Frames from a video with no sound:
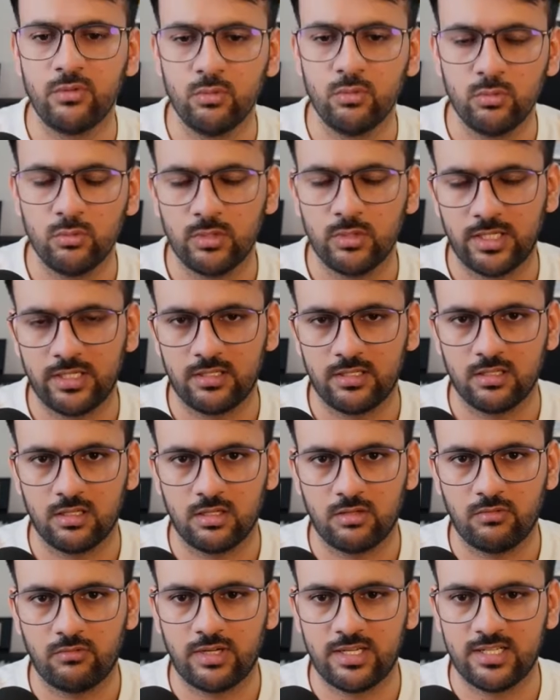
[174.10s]
like
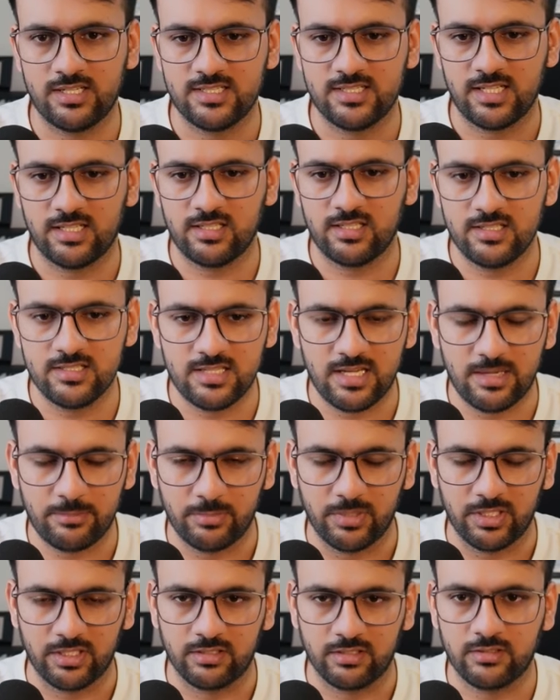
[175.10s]
what exactly is
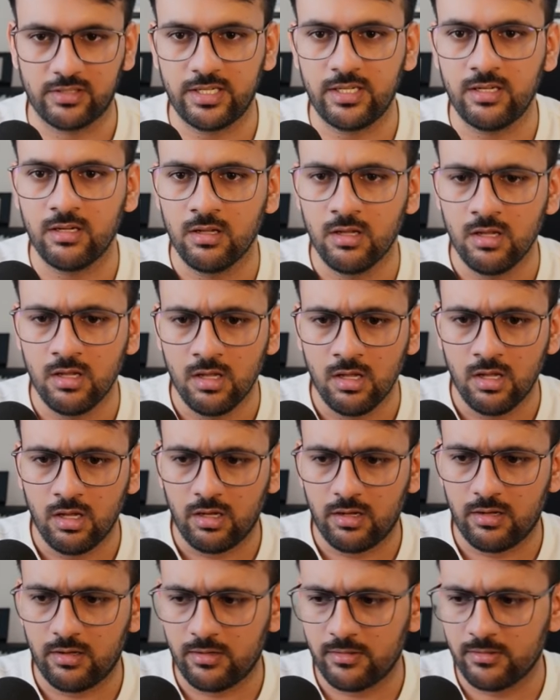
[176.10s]
happening, right?
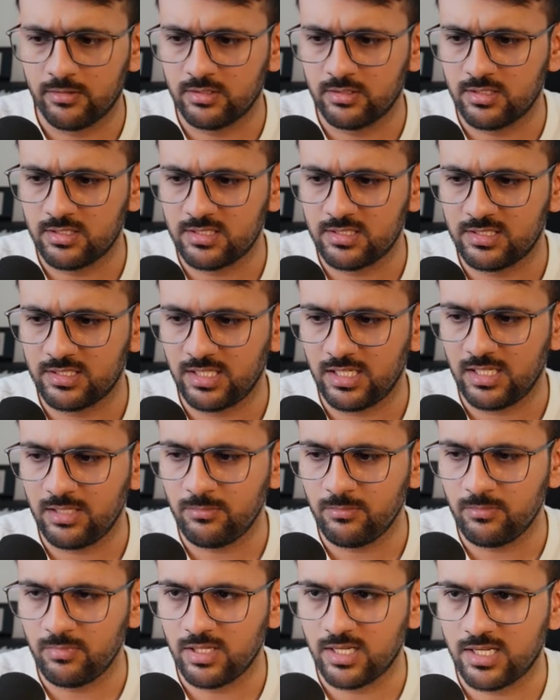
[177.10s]
The
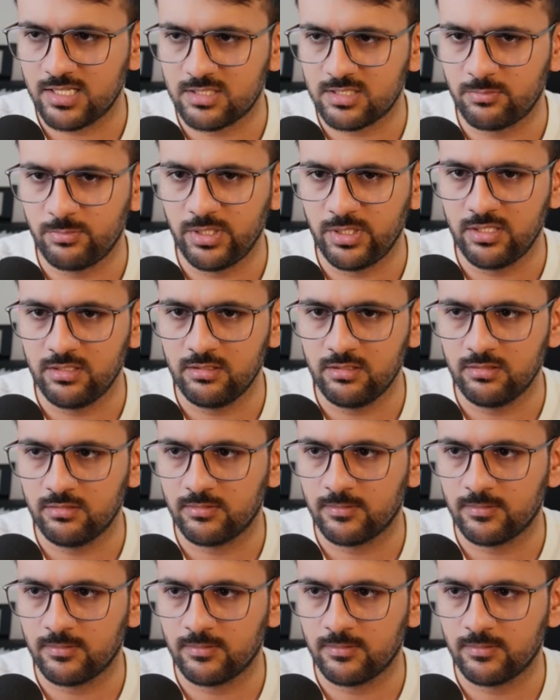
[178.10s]
same has been